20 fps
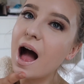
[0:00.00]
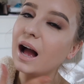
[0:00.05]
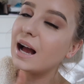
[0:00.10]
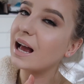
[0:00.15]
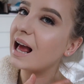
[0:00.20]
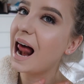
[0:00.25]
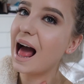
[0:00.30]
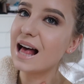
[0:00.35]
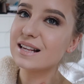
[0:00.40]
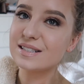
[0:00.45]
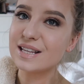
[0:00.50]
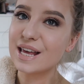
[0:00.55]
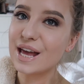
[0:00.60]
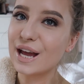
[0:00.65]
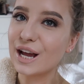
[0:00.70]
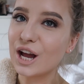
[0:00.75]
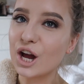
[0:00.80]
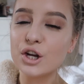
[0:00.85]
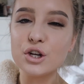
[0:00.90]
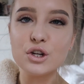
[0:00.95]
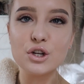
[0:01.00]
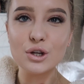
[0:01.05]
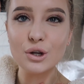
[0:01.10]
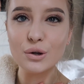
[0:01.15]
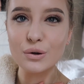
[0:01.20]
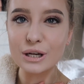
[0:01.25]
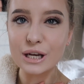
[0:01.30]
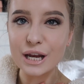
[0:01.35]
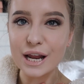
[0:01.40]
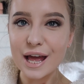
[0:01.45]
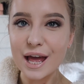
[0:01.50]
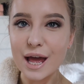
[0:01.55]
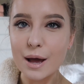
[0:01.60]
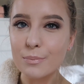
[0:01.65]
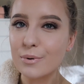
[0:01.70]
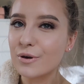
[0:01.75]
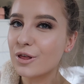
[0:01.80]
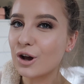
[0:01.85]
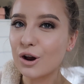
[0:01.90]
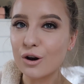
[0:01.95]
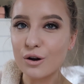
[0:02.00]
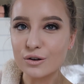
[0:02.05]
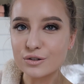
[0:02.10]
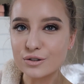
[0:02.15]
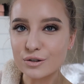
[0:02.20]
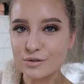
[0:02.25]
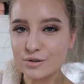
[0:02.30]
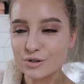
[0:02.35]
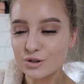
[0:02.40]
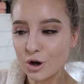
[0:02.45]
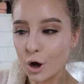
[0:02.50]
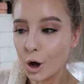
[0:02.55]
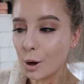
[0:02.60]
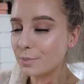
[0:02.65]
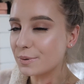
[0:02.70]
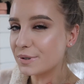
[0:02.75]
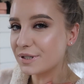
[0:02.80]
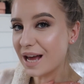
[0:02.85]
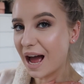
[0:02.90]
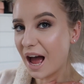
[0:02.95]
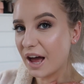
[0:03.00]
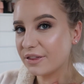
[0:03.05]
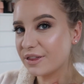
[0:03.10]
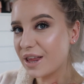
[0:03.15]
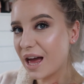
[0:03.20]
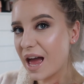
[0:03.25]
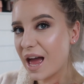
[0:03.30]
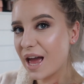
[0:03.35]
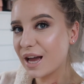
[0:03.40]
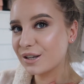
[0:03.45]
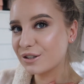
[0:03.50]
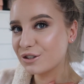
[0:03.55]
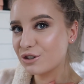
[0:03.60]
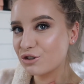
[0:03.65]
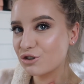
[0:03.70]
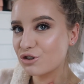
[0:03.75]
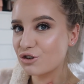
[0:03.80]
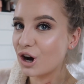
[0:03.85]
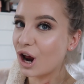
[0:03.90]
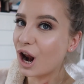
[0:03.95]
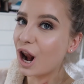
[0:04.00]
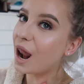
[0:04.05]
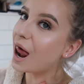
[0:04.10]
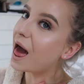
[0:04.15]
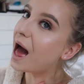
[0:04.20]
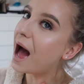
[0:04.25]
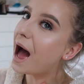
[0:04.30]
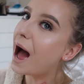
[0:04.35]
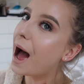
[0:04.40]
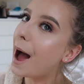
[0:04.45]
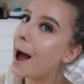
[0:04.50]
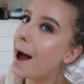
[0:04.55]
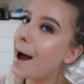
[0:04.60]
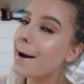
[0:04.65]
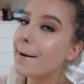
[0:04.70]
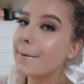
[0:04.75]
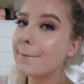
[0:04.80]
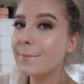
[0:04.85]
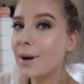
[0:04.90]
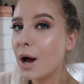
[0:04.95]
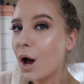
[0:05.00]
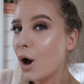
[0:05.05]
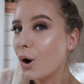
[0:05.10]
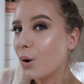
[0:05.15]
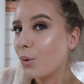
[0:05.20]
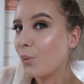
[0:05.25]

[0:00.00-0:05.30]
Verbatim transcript: A classic nude lip with a gloss on top just to add that extra glam.